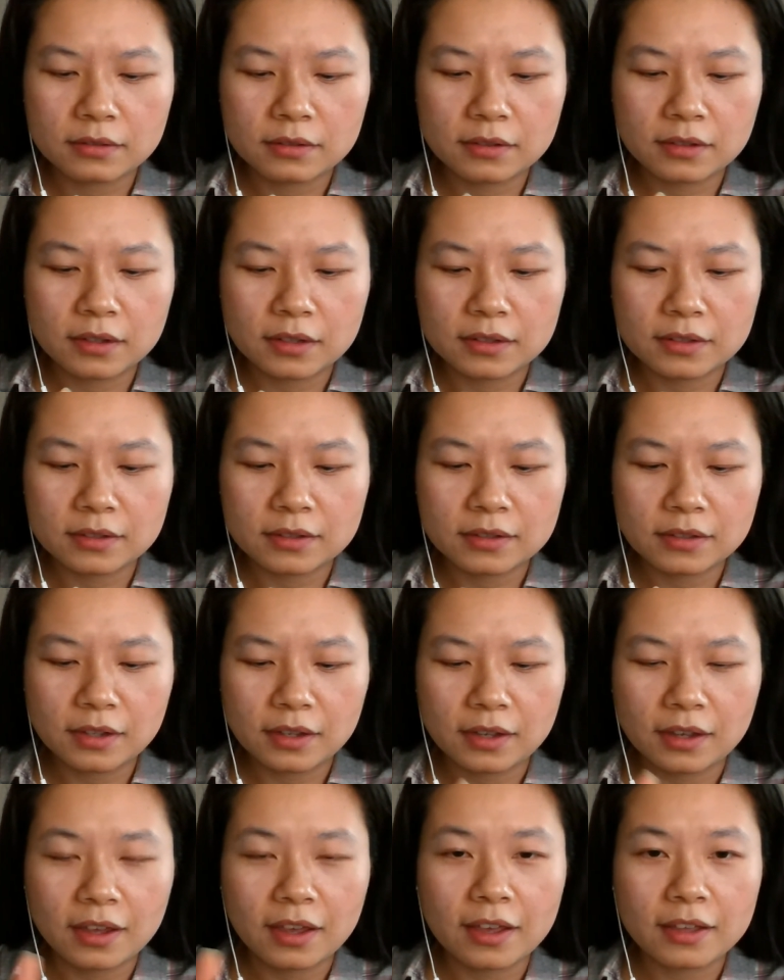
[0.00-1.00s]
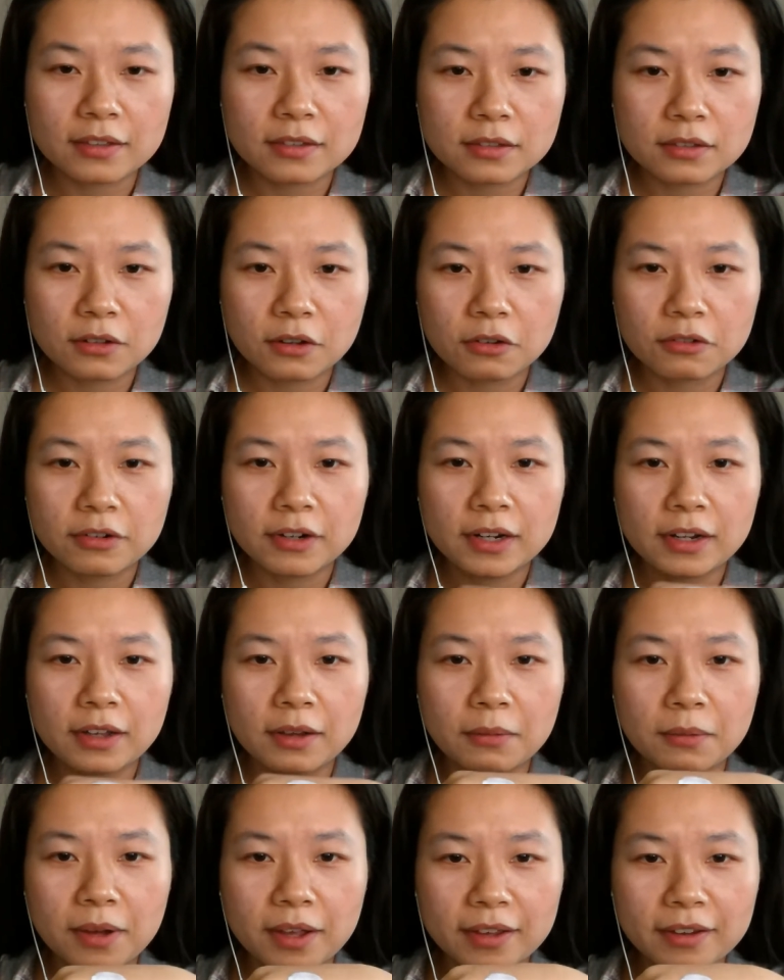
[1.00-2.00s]
you can see it's not really a
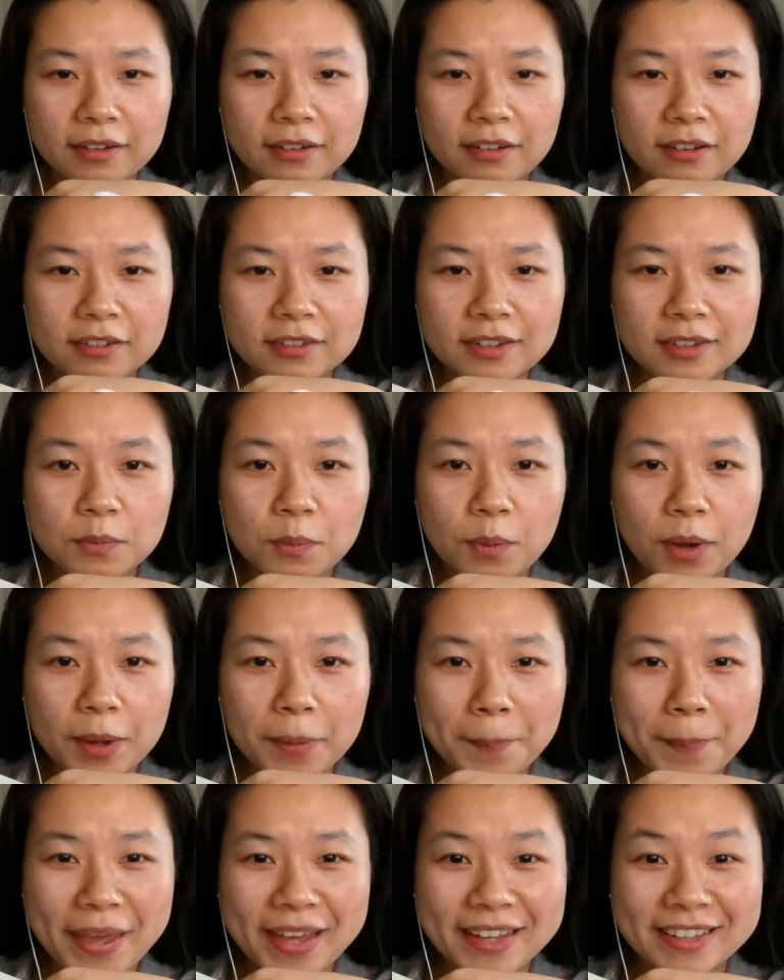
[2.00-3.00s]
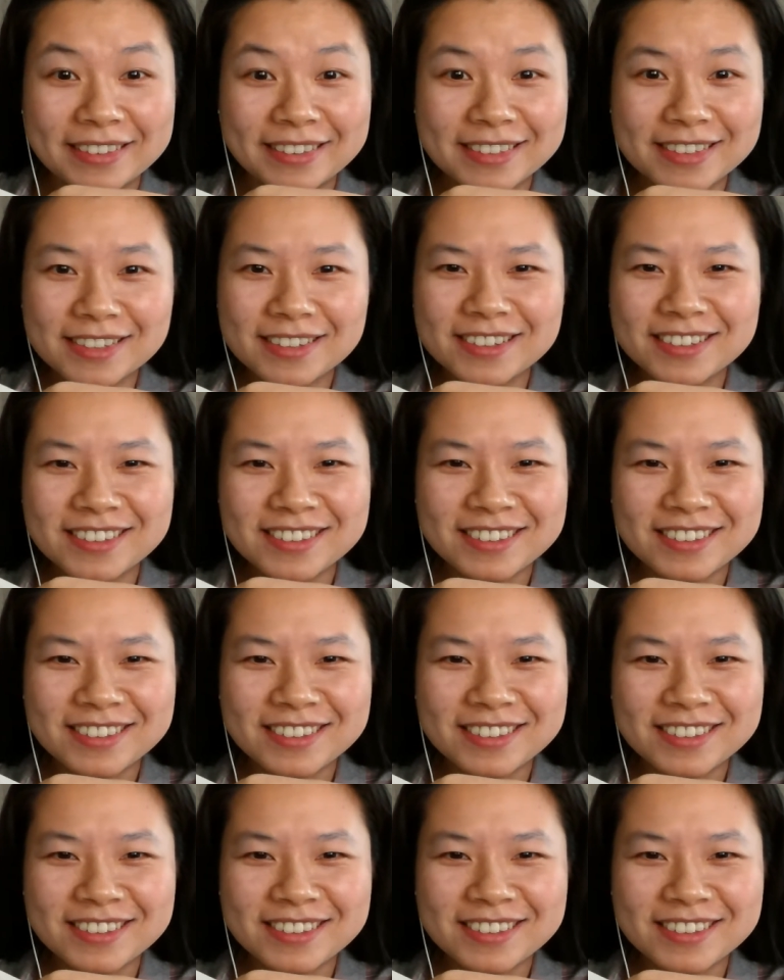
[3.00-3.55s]
white cast, it's white paint.